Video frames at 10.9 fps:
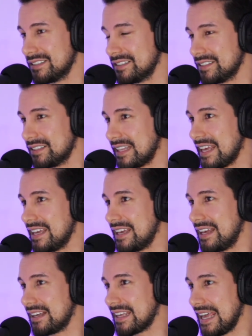
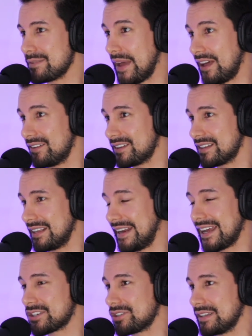they came out and
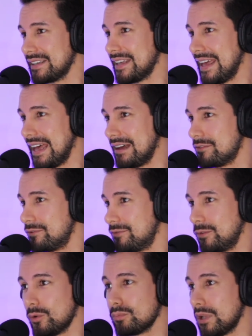actually have
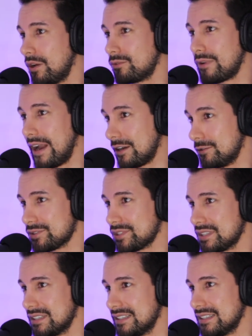full-blown records
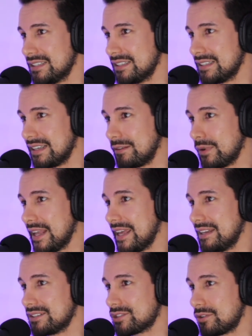and went
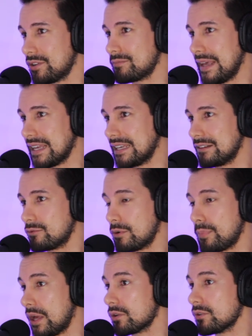ahead and started making
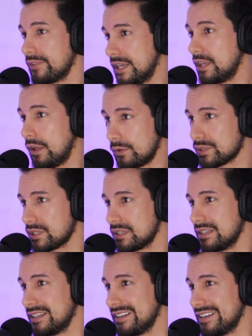rebuttal videos
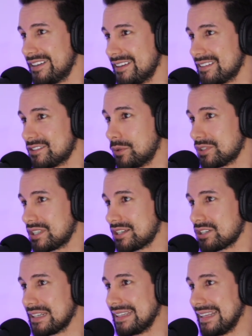to
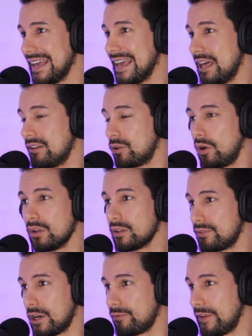essentially lay out all of
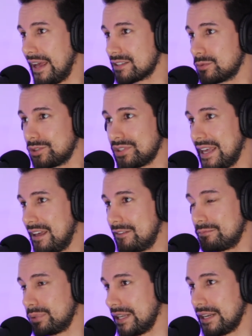their facts, which they
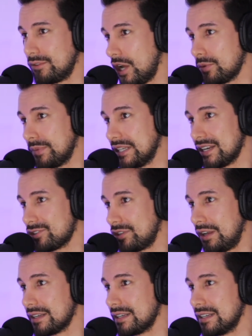have plenty of documentation
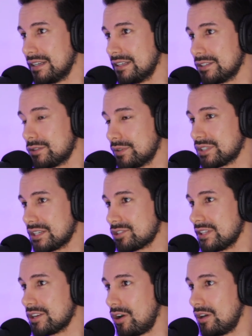on, to
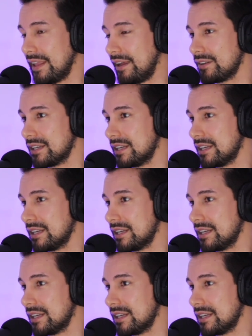essentially call out,